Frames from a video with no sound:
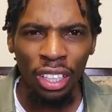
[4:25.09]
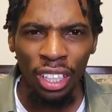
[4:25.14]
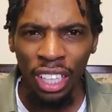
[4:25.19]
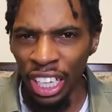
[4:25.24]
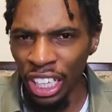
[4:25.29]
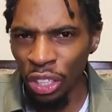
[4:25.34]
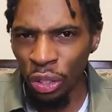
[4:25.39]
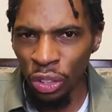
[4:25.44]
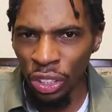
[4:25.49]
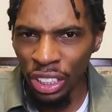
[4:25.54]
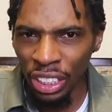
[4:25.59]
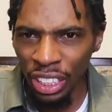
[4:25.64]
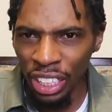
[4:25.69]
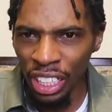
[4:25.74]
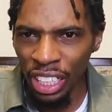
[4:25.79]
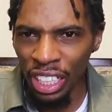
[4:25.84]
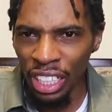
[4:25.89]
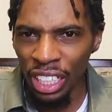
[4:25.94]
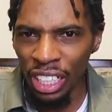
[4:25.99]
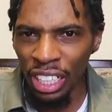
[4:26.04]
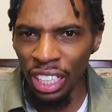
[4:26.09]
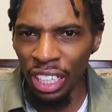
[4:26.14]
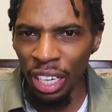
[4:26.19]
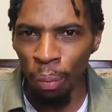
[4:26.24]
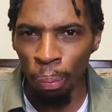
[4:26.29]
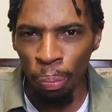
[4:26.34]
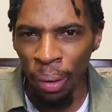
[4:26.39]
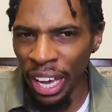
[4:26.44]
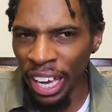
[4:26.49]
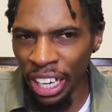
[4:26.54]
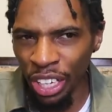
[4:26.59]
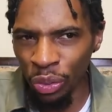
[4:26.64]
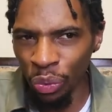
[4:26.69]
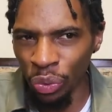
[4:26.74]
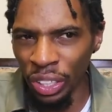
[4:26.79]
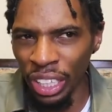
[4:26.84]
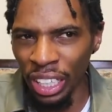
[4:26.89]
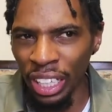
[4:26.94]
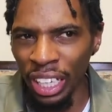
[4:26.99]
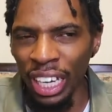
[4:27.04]
then you'll see a
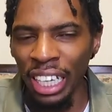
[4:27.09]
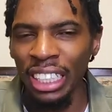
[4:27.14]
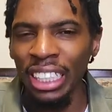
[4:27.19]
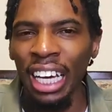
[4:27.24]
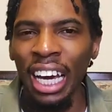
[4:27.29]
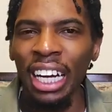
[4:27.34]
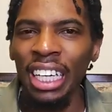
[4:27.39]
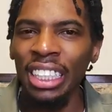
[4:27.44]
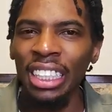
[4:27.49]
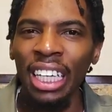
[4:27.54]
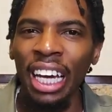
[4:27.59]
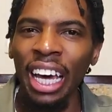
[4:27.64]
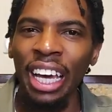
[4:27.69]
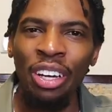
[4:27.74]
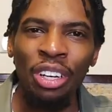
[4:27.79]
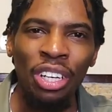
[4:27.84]
bakery, and it's kind of just